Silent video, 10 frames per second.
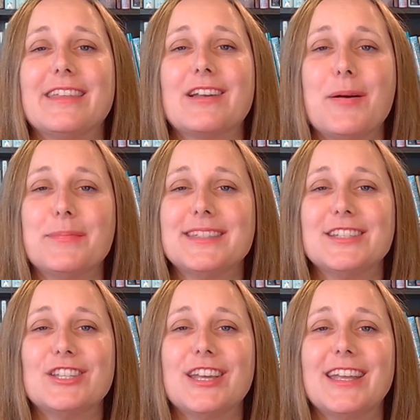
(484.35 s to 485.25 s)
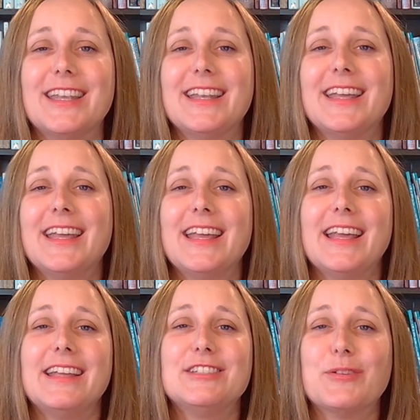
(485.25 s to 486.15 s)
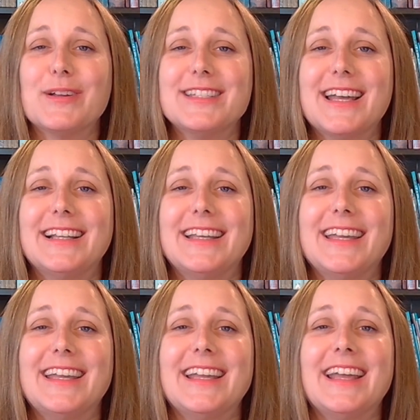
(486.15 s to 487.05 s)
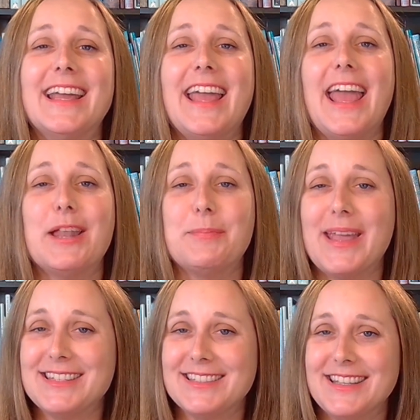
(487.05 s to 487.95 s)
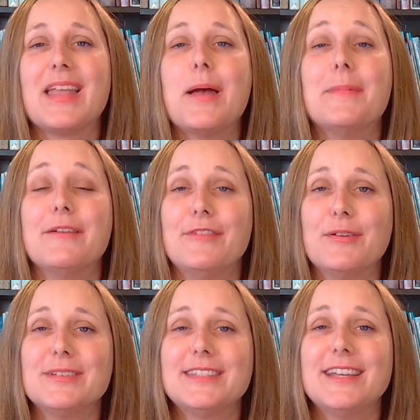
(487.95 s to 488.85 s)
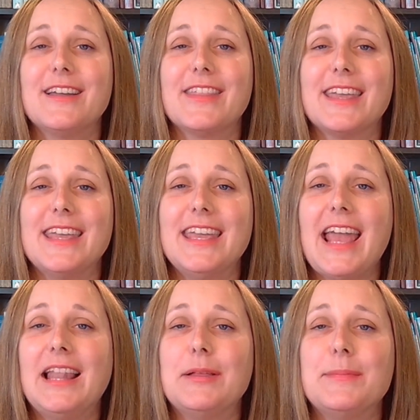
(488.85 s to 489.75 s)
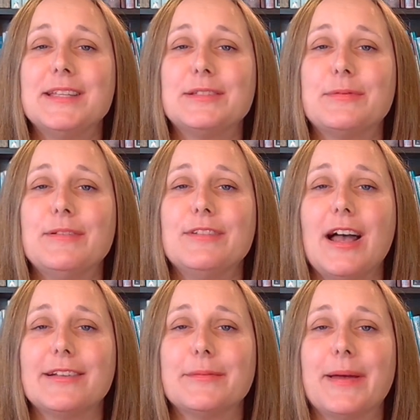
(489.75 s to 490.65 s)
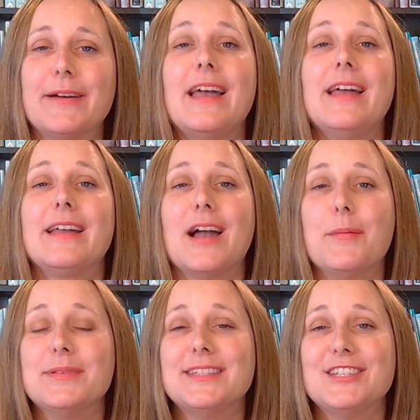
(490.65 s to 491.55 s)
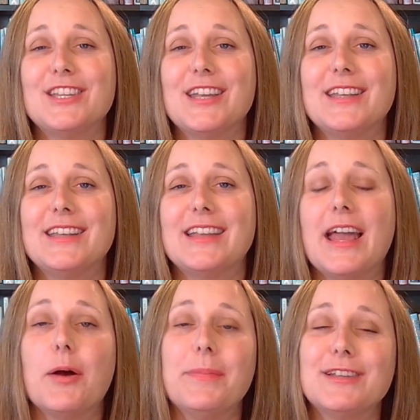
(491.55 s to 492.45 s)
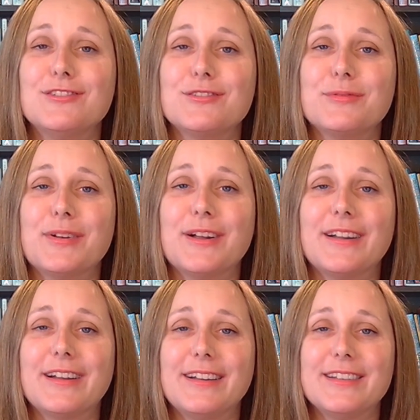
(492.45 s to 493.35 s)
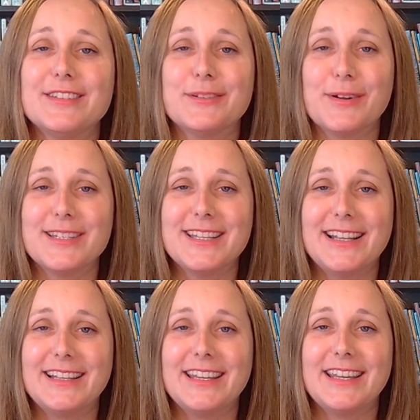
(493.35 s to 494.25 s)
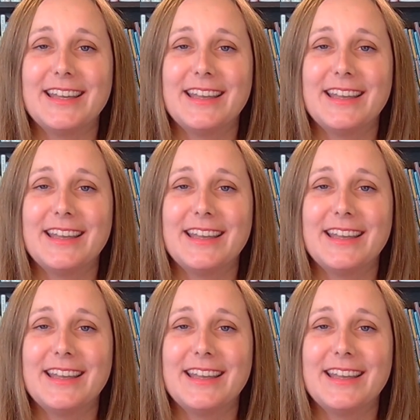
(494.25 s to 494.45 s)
composition, storytelling, and pacing. By focusing on the key elements we've talked about, composition, how pictures work, storytelling,